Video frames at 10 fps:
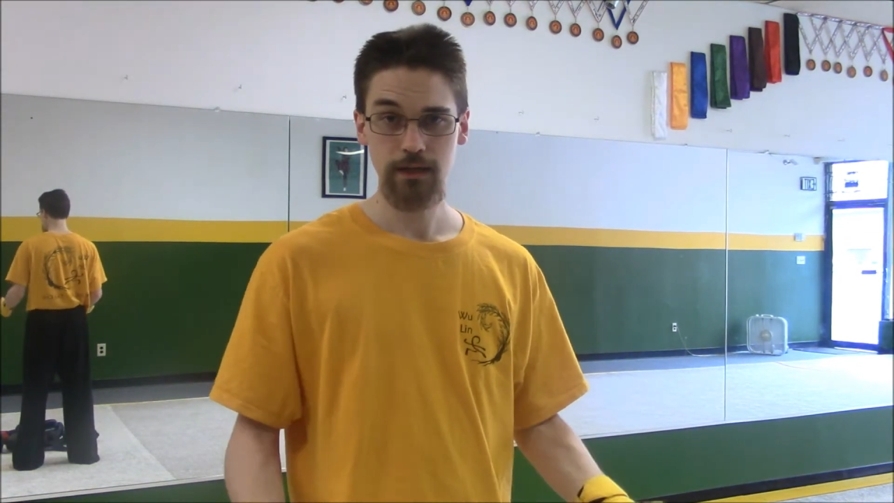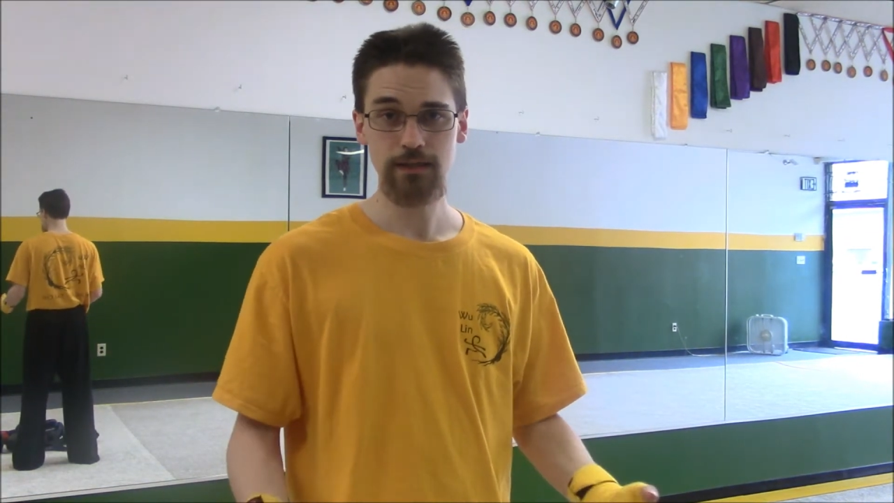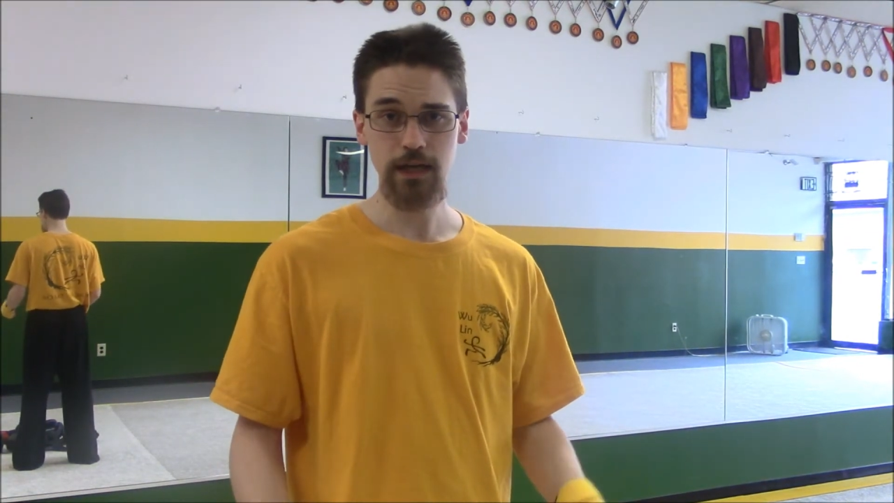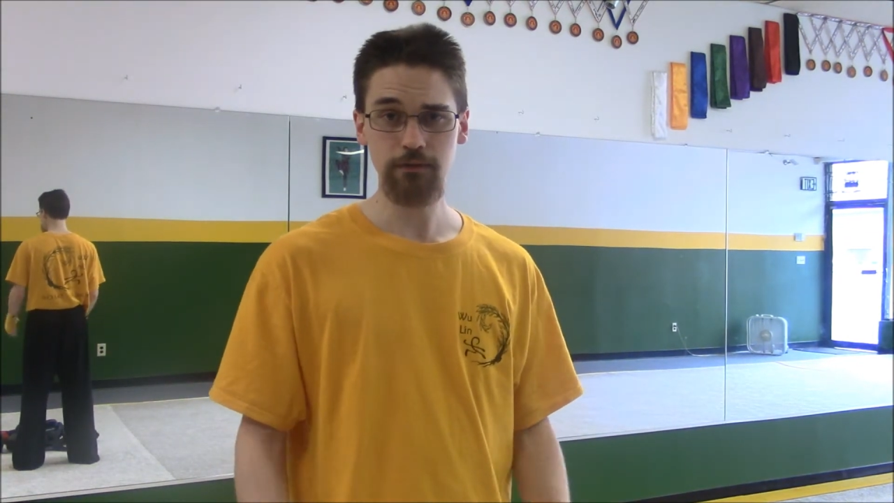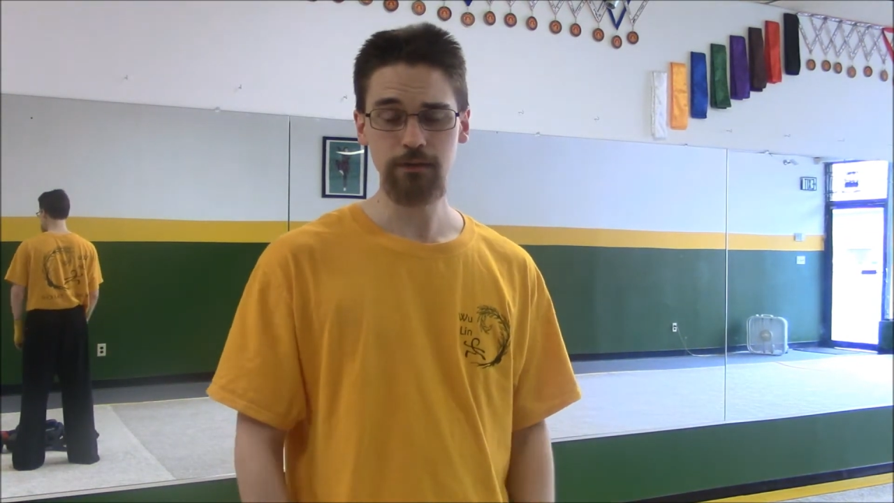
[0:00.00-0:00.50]

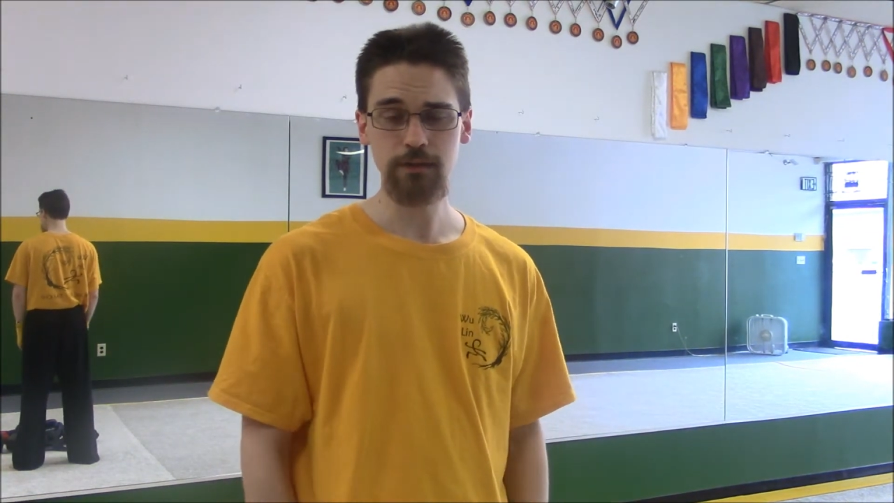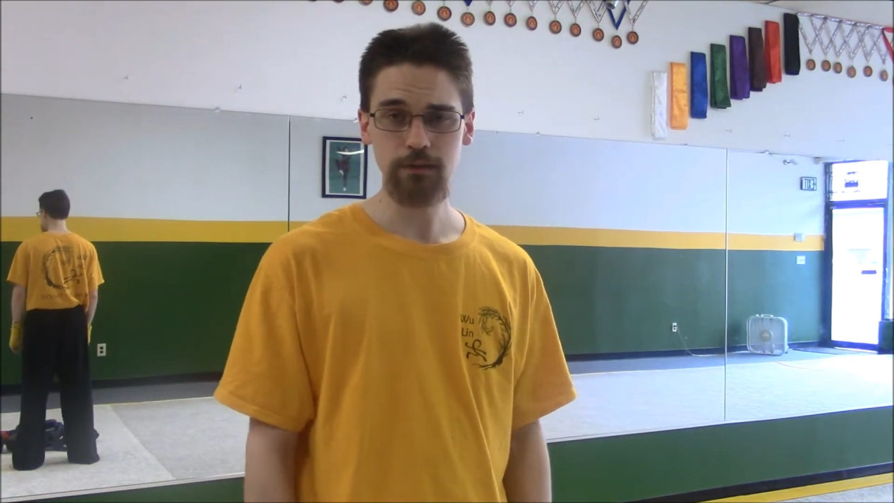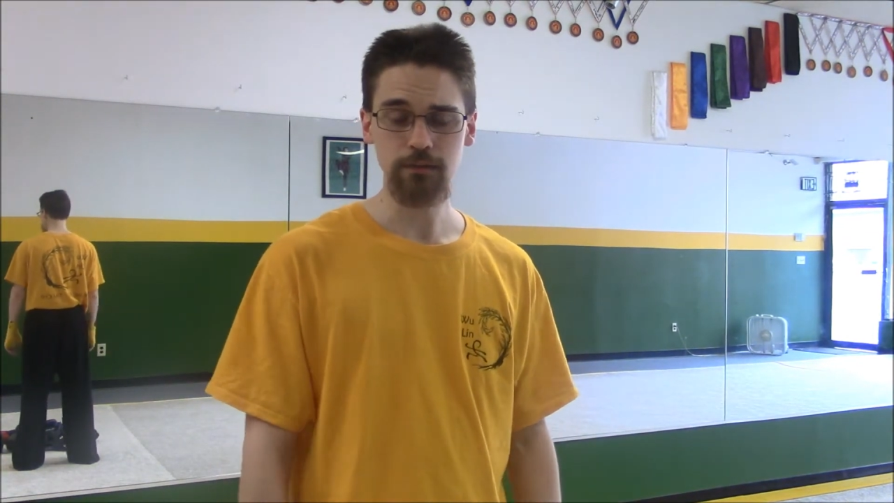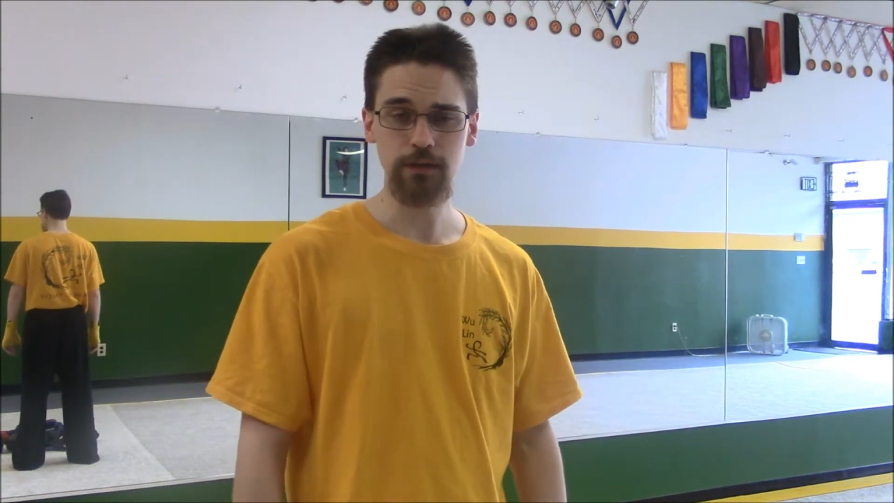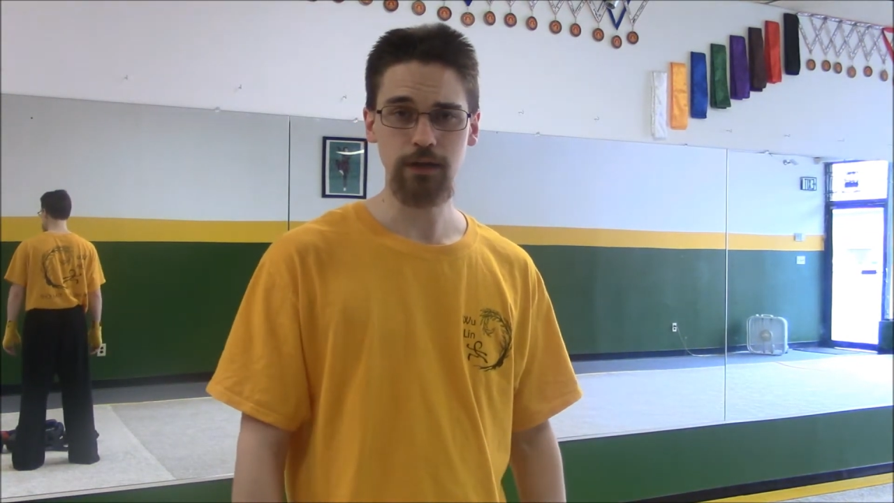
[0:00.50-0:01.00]
safely
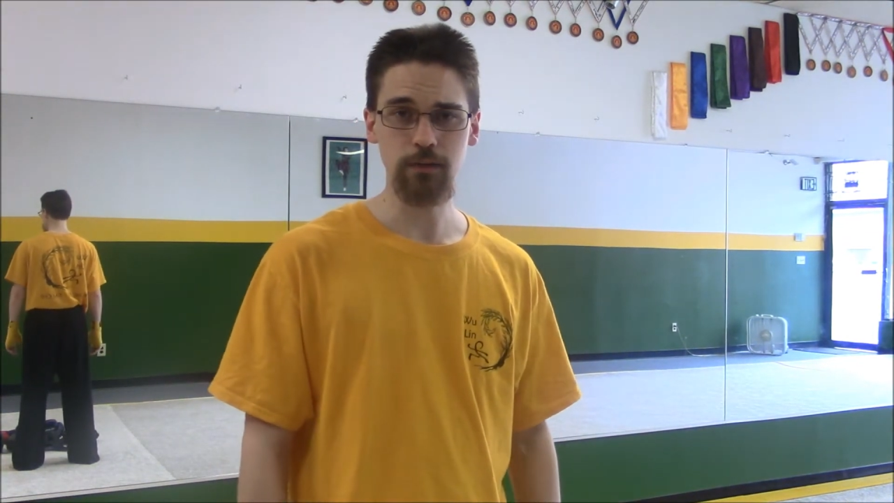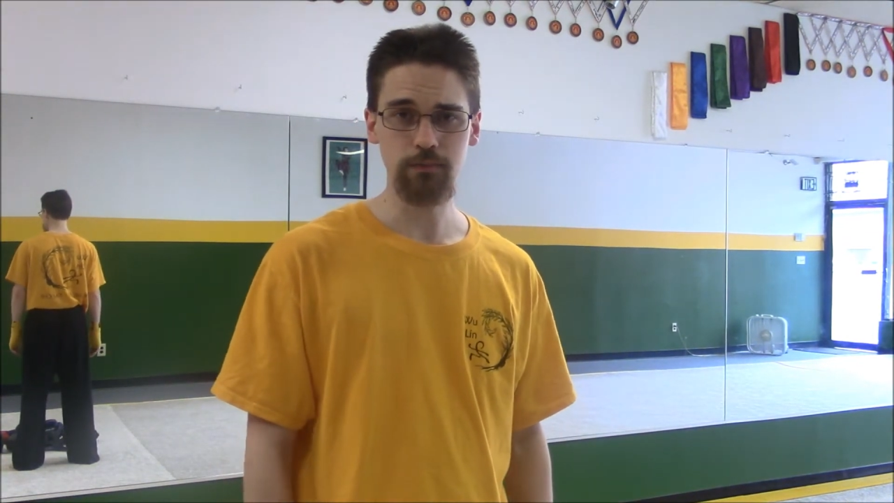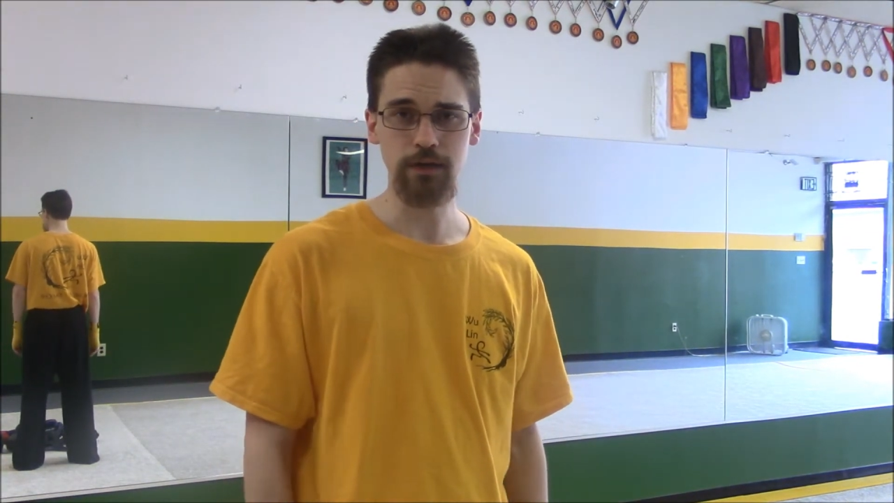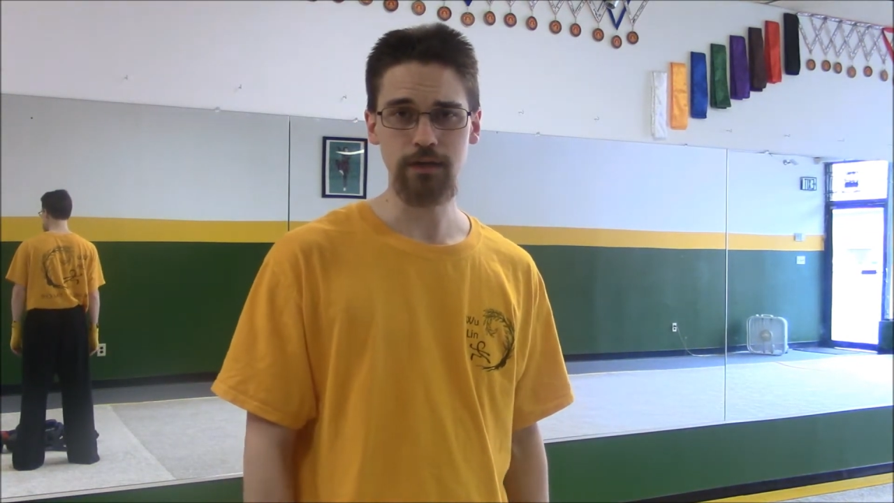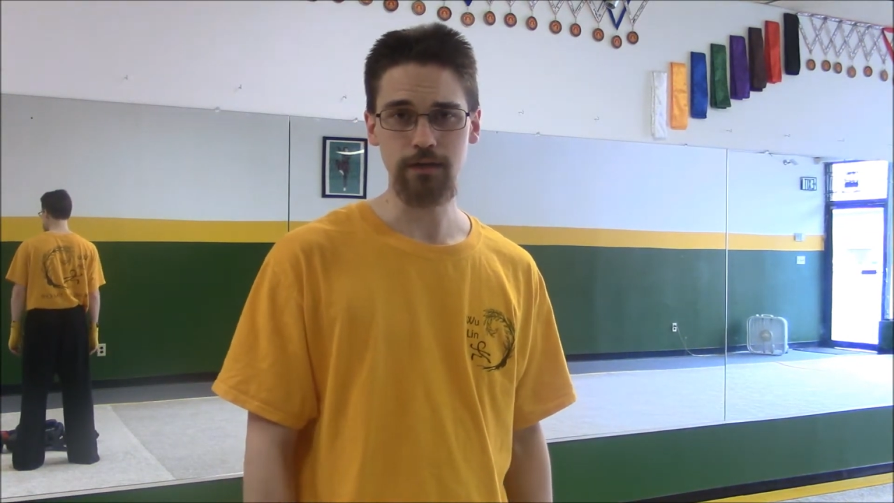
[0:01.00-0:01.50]

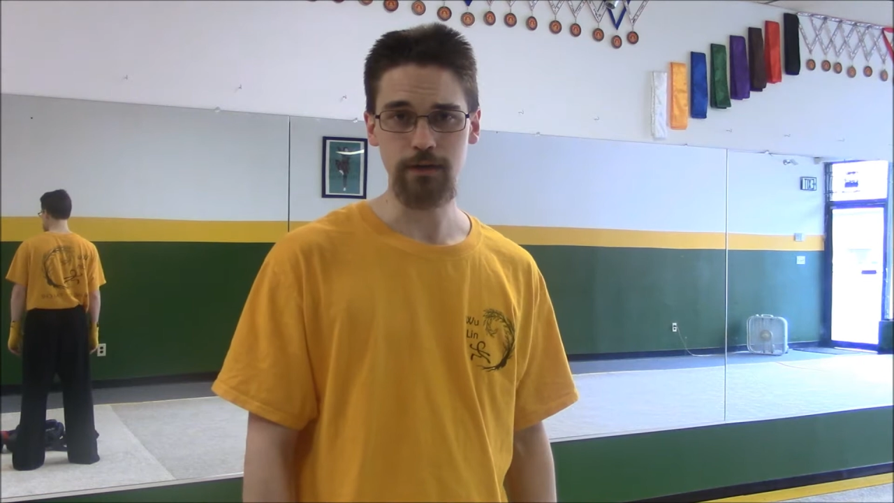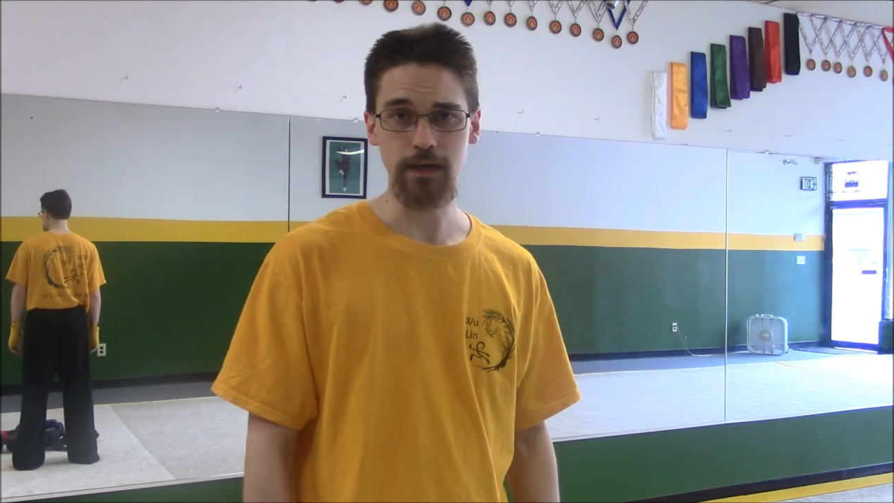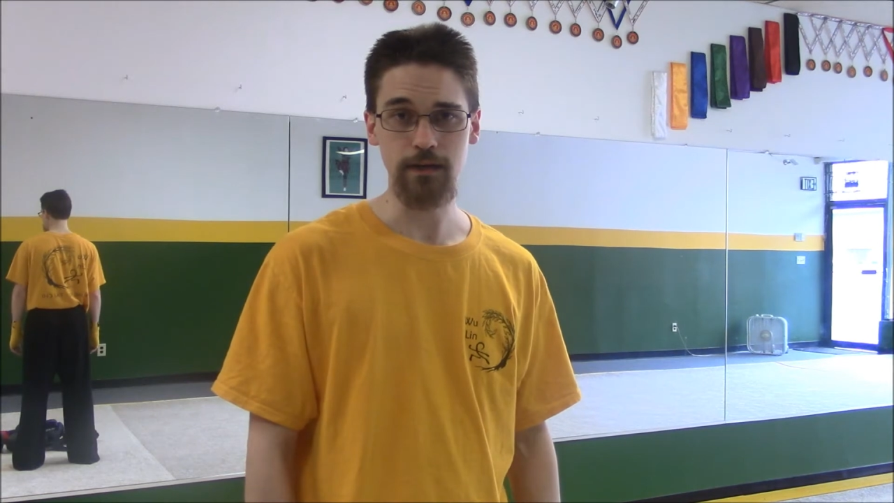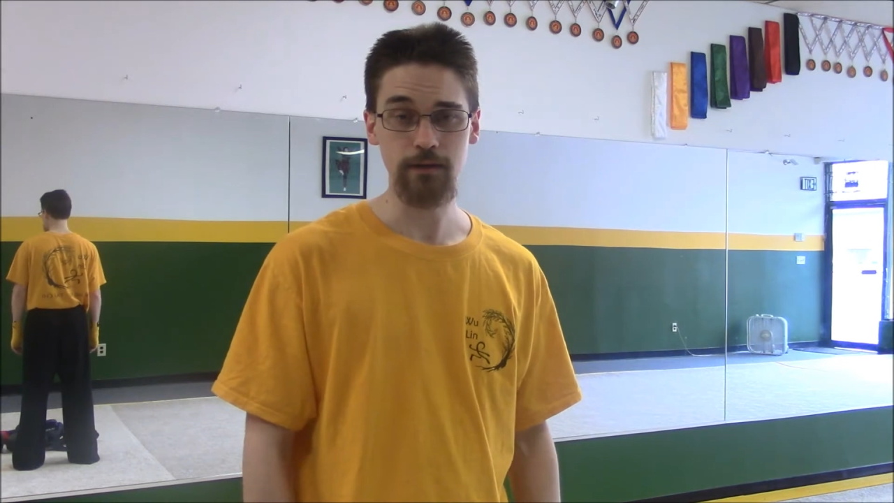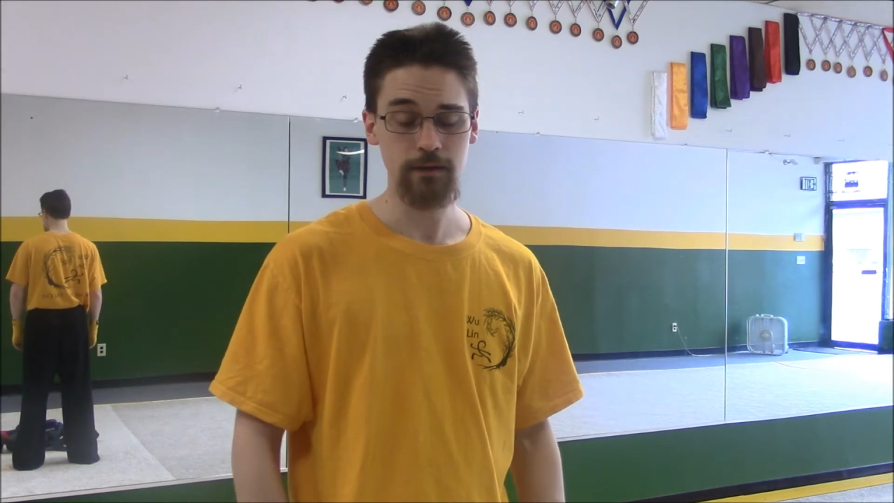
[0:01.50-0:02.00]
without breaking your
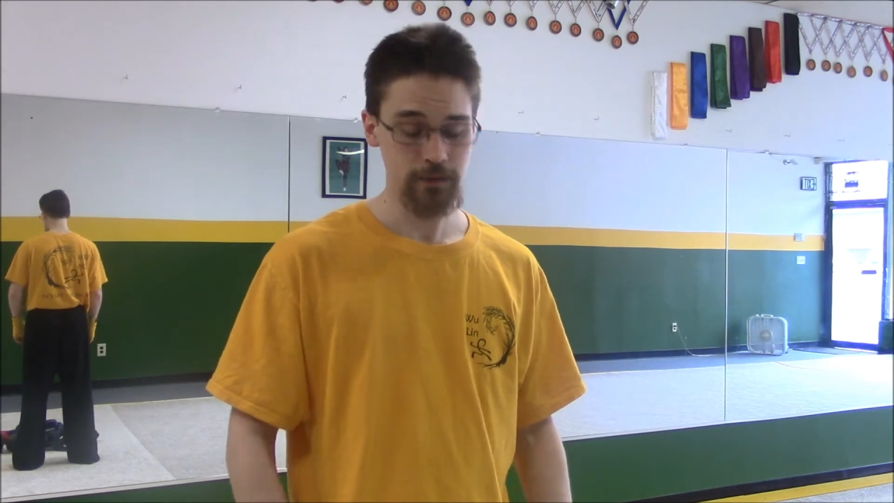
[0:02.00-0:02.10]
hand.